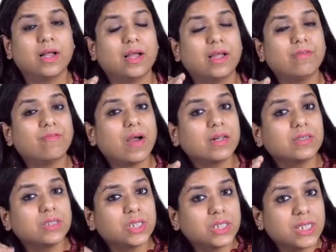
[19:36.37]
In fact,
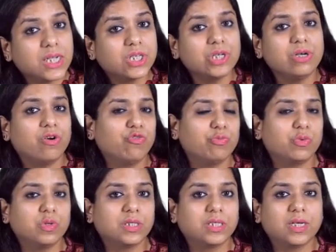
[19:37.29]
the staging of
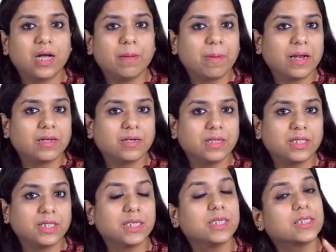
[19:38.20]
most GI
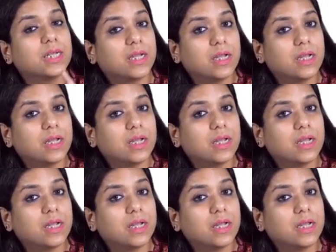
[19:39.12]
malignancies